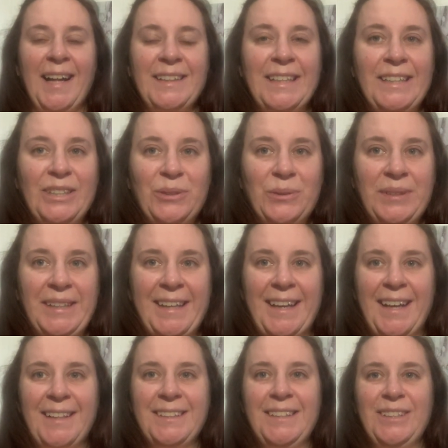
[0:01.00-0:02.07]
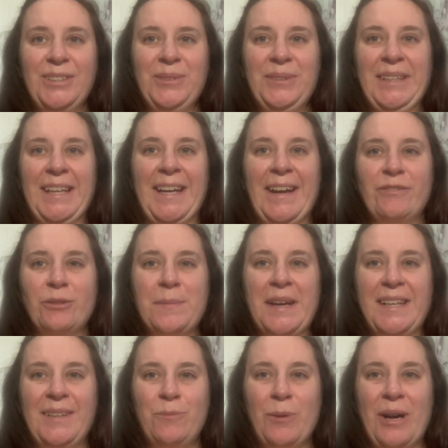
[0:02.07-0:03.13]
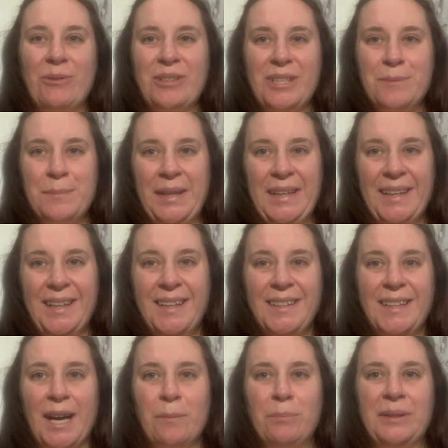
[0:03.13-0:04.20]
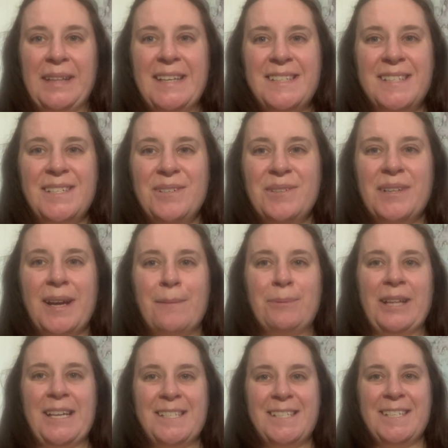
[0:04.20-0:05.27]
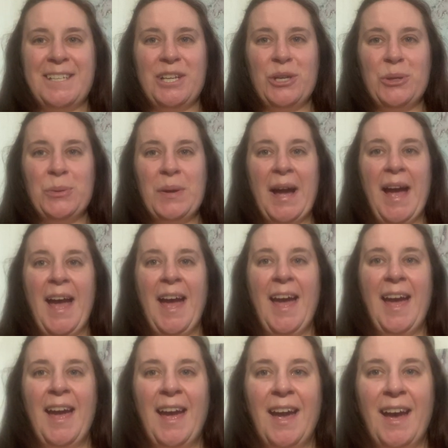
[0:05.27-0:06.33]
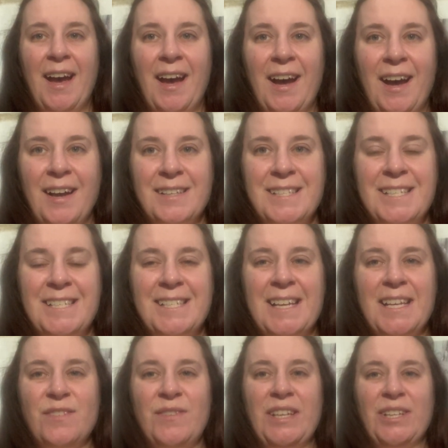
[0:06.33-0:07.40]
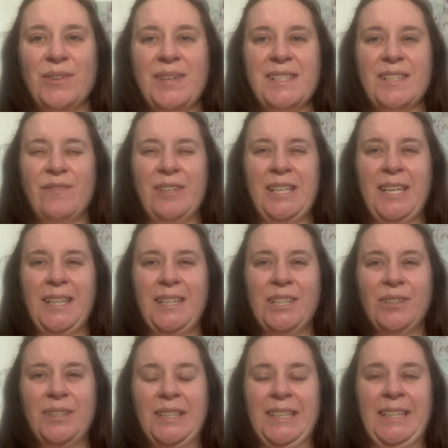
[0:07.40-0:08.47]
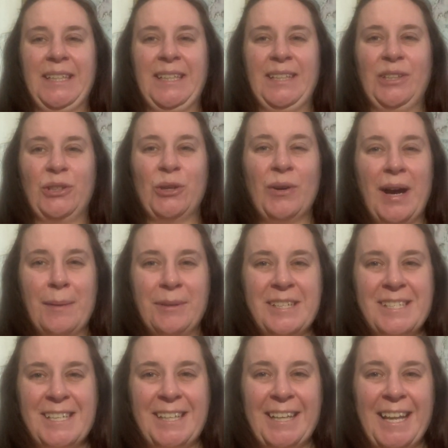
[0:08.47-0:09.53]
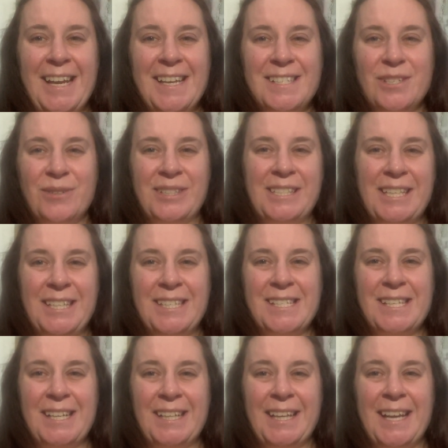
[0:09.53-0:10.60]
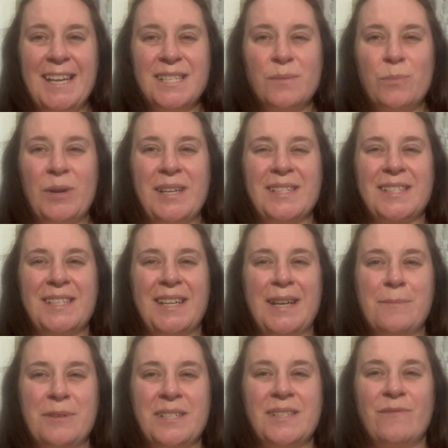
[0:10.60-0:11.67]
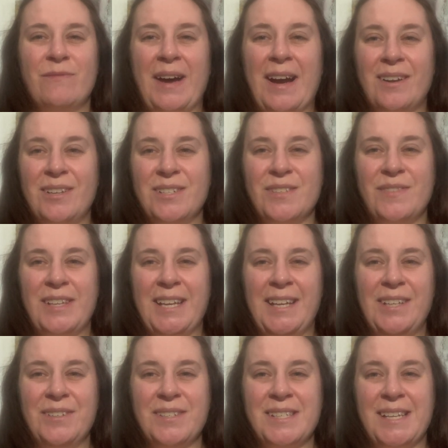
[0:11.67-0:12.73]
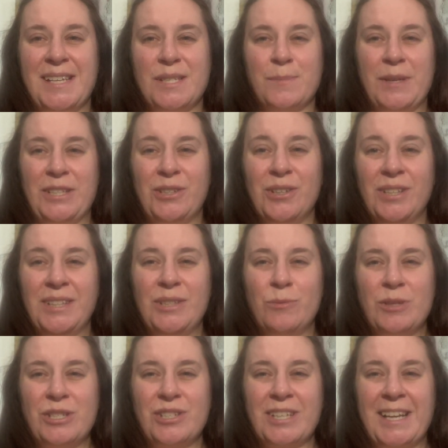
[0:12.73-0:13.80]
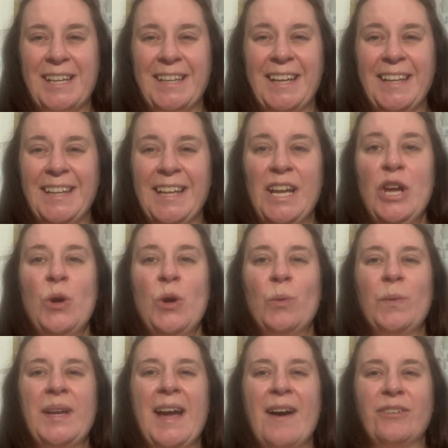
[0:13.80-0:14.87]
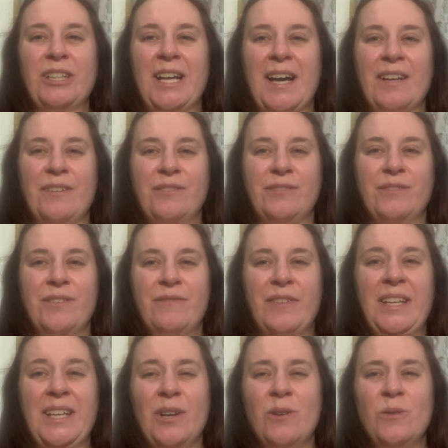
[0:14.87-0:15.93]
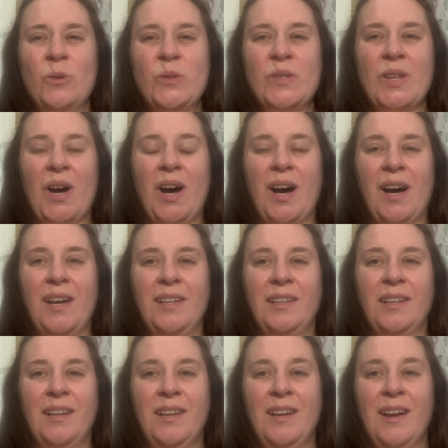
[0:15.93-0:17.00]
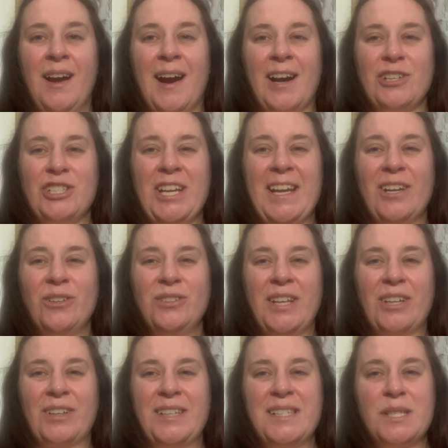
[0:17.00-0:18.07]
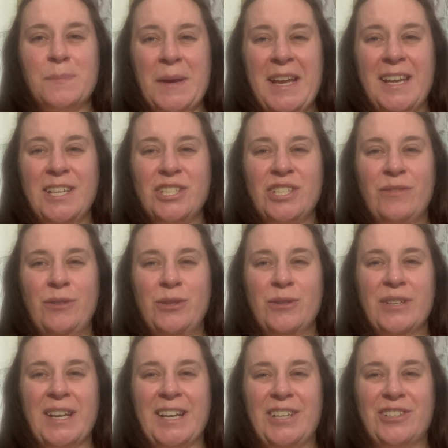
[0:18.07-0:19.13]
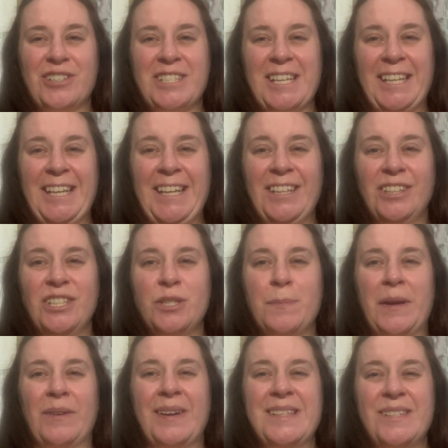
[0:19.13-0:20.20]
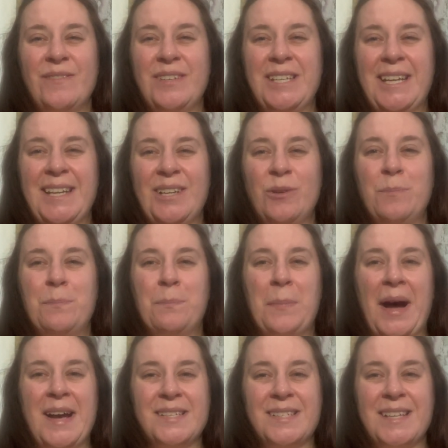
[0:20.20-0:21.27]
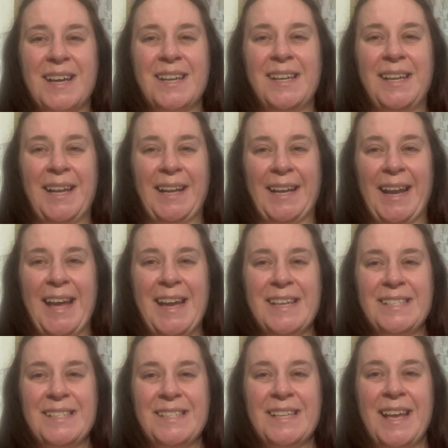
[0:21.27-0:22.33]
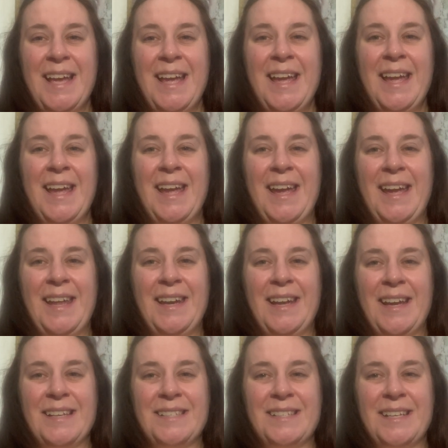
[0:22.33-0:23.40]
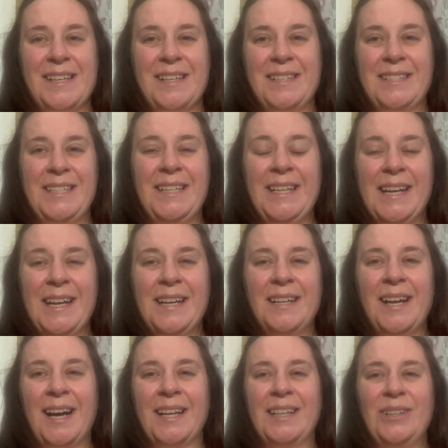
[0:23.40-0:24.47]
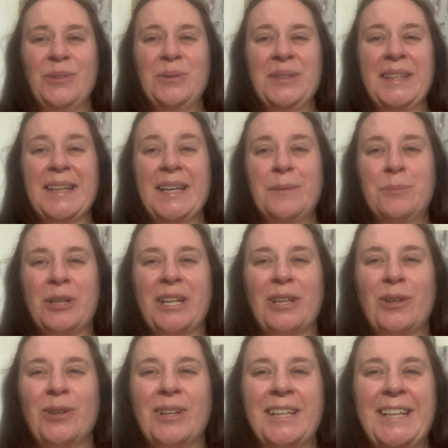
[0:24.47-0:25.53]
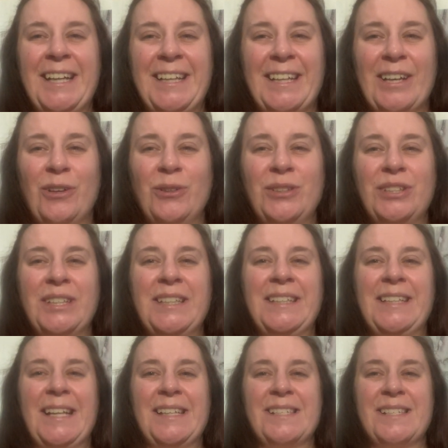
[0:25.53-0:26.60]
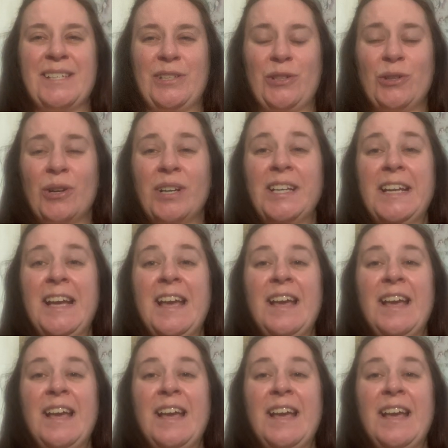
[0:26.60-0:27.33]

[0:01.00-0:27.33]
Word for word: Hallelujah. Hallelujah. Everybody, welcome in. God bless you. God bless you. Uh, si estás viendo este video y no hablas inglés, no entiendes inglés, pues tenemos varios videos en español en nuestro canal. We have a lot of videos on our channel that are in Spanish if you do not understand English, pero este video va a estar en inglés. In ese día. Hallelujah, por la gloria y la honra del Señor.